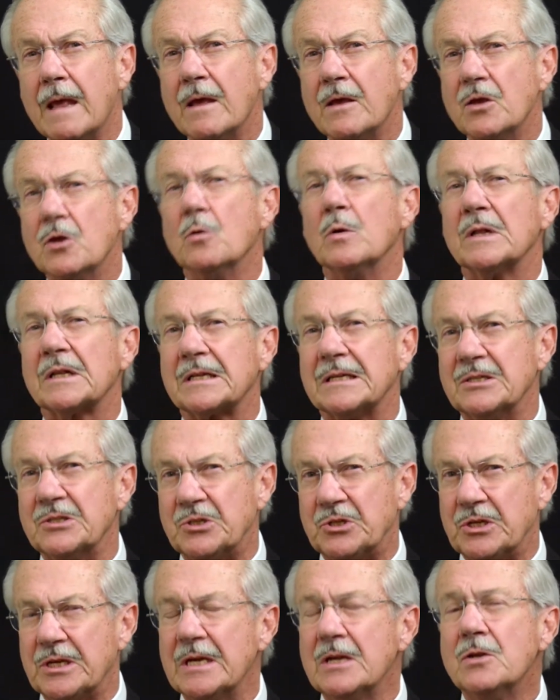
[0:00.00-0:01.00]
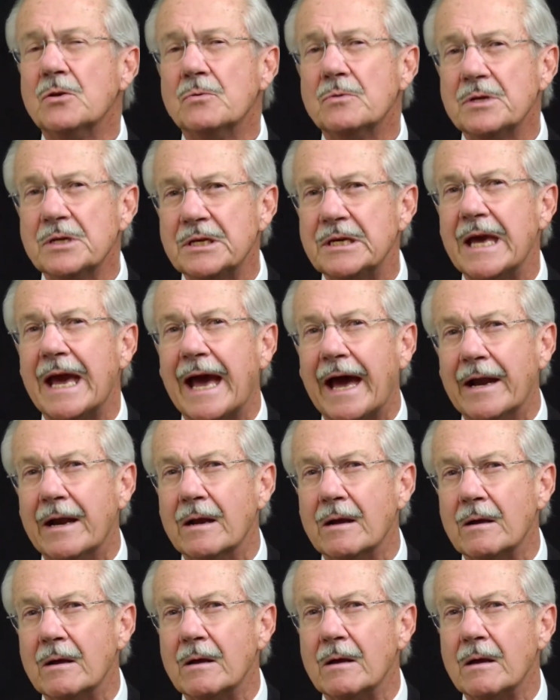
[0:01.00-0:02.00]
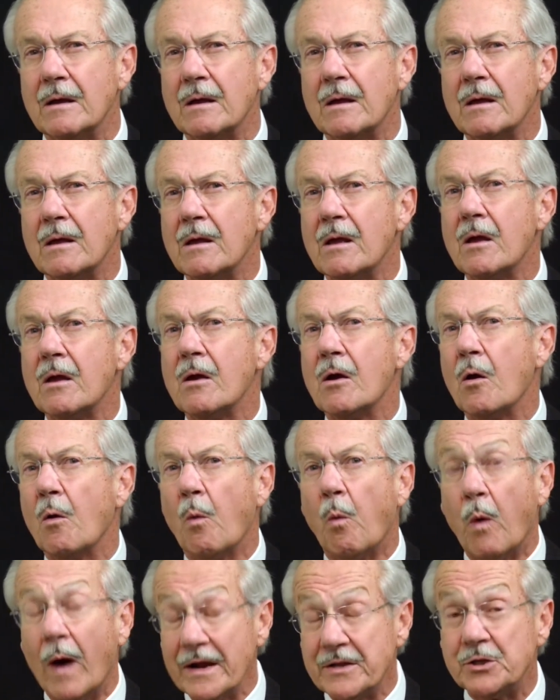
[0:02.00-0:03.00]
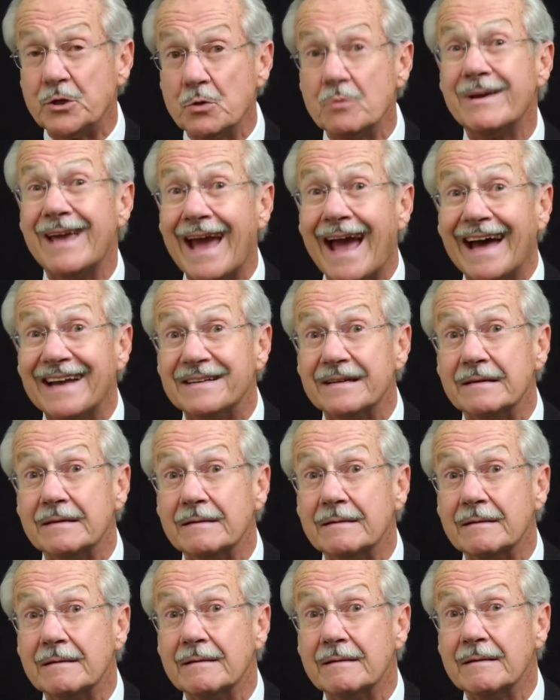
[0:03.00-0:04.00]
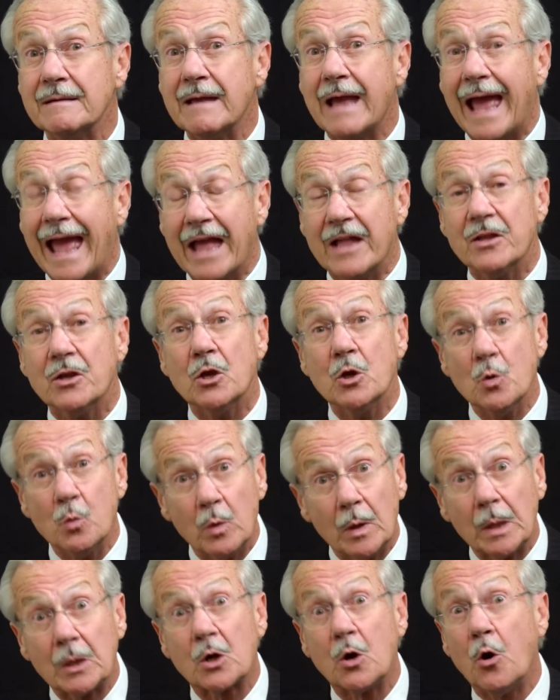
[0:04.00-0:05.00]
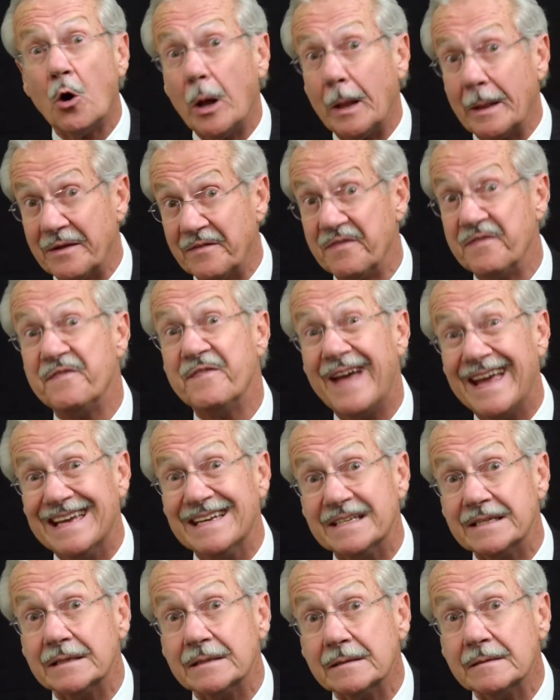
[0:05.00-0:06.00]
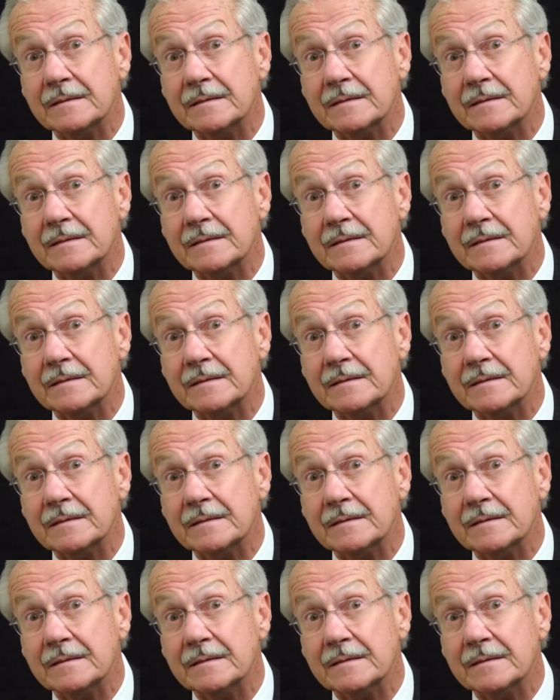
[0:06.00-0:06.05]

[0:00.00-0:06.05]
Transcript: you will continue to get what you get, and you will call it fate.